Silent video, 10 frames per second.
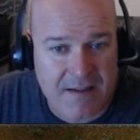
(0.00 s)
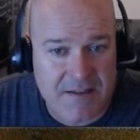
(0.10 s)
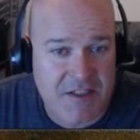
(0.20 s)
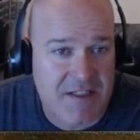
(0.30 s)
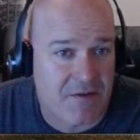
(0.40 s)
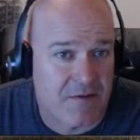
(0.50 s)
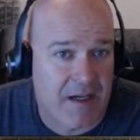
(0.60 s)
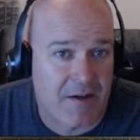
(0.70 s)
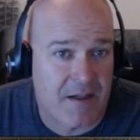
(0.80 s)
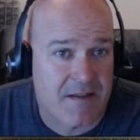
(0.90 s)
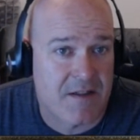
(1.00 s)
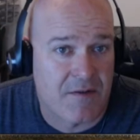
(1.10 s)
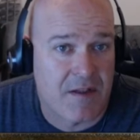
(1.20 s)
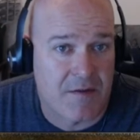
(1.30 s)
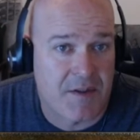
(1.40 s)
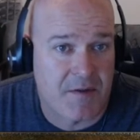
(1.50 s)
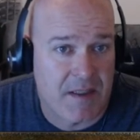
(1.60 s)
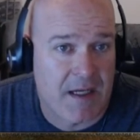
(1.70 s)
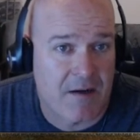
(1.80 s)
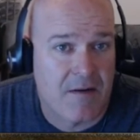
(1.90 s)
the logistical area, so it'll do
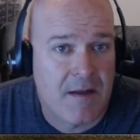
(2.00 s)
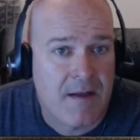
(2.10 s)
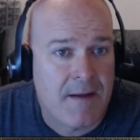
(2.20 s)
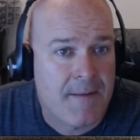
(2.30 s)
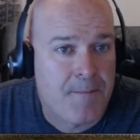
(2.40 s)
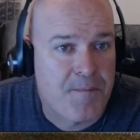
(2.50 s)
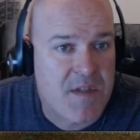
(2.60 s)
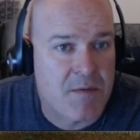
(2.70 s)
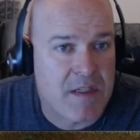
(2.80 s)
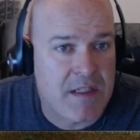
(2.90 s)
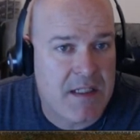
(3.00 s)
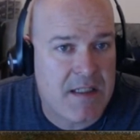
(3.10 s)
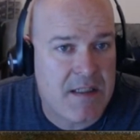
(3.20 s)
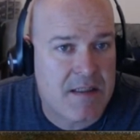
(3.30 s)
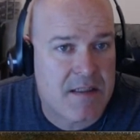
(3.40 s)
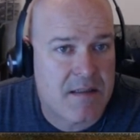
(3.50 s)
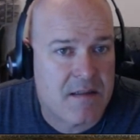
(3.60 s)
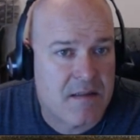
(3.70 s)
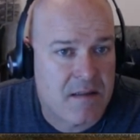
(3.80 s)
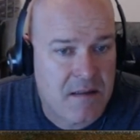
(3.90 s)
it now. So we need these.
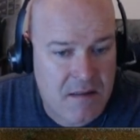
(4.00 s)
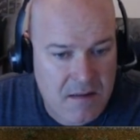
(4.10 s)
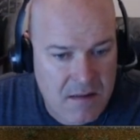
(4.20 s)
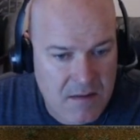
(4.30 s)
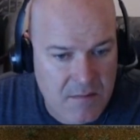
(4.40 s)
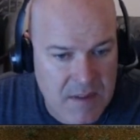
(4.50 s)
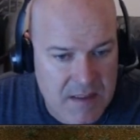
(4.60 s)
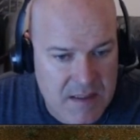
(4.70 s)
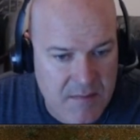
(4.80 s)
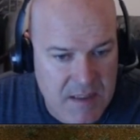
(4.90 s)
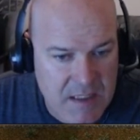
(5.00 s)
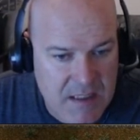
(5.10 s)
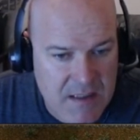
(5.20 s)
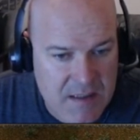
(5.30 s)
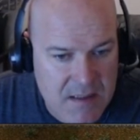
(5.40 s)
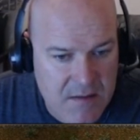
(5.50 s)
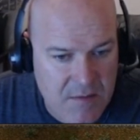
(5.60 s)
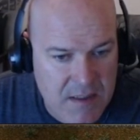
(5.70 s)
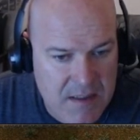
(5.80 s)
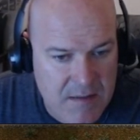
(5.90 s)
We need some of these.
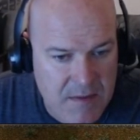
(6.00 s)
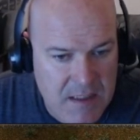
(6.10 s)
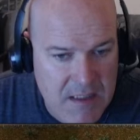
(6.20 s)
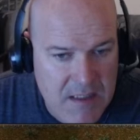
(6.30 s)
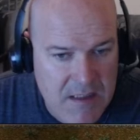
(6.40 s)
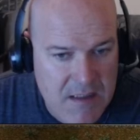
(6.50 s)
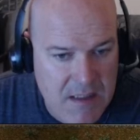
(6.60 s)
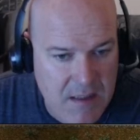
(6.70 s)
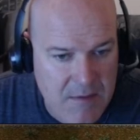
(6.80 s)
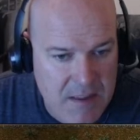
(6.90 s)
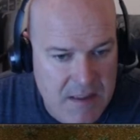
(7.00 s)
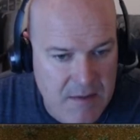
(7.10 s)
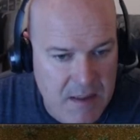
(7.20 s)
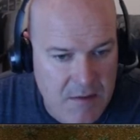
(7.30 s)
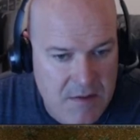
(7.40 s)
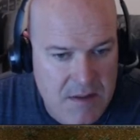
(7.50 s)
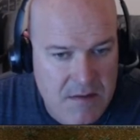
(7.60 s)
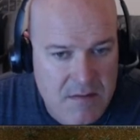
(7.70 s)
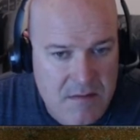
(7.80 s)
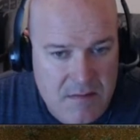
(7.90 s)
We need some of these. And we need some of those.